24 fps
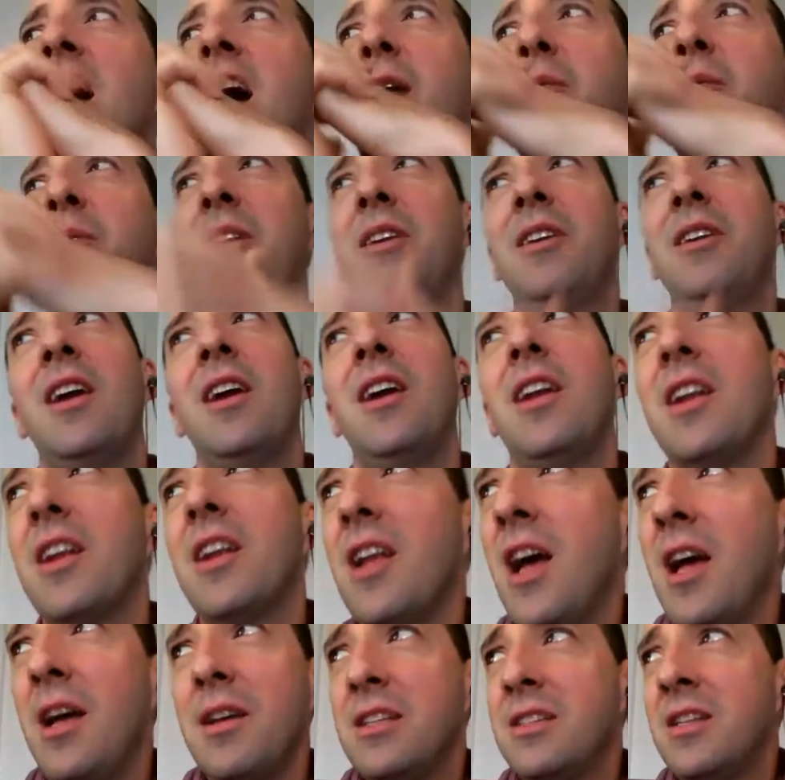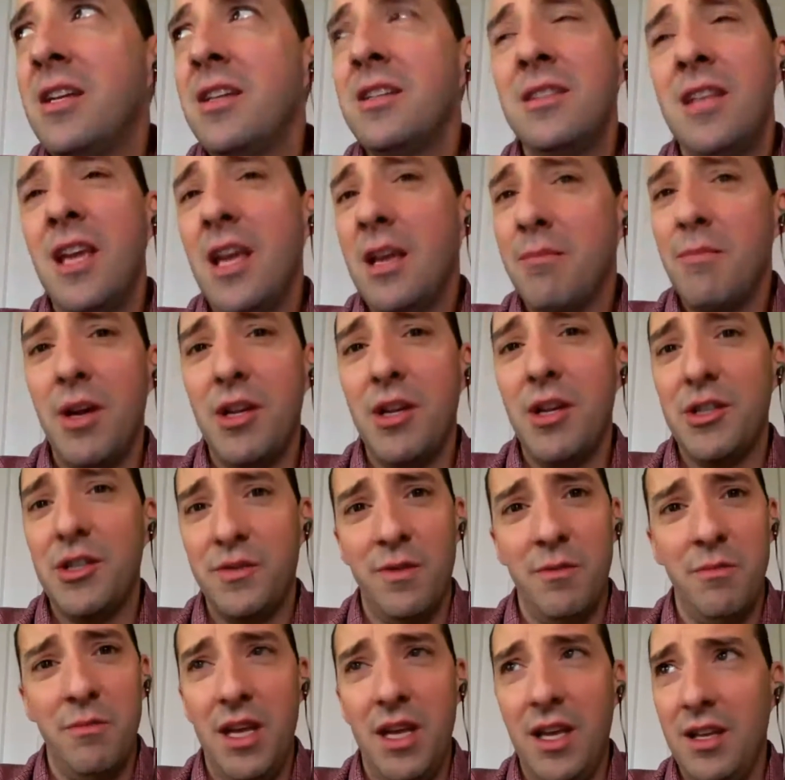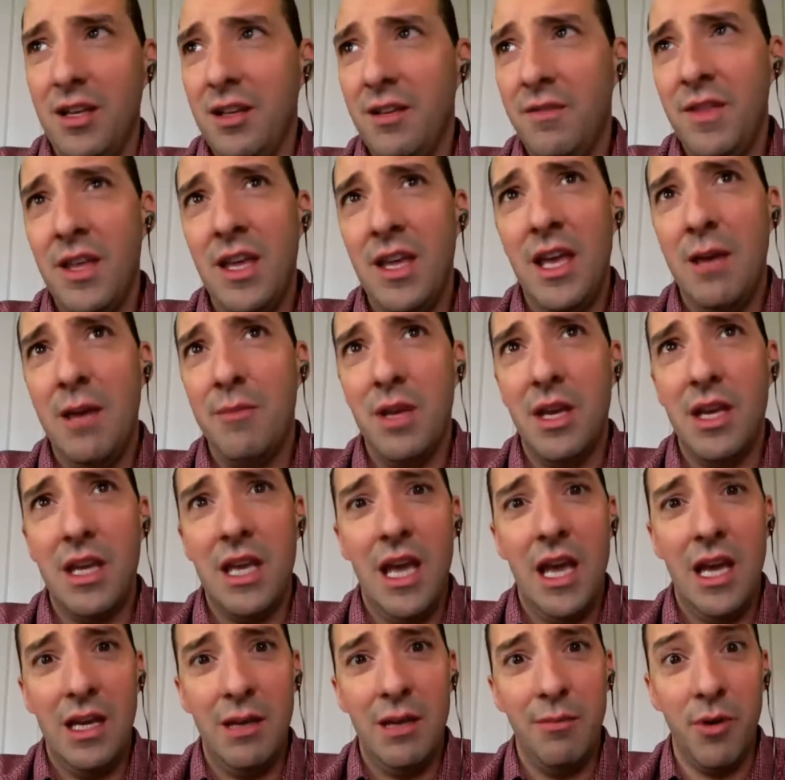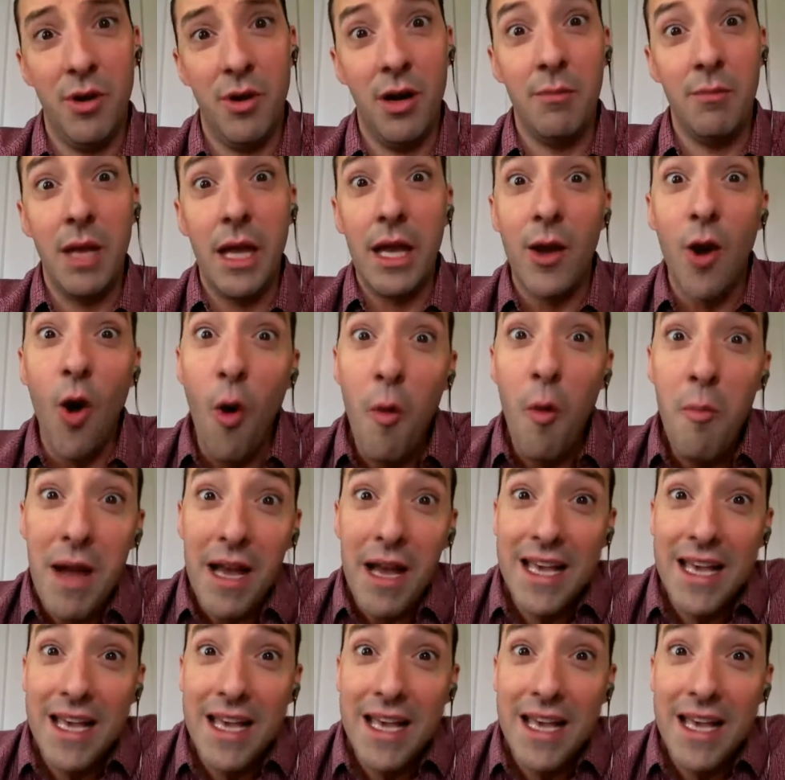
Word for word: I mean, granted, I, it doesn't take much for me. If they hand me a candy bar, I'm like, oh my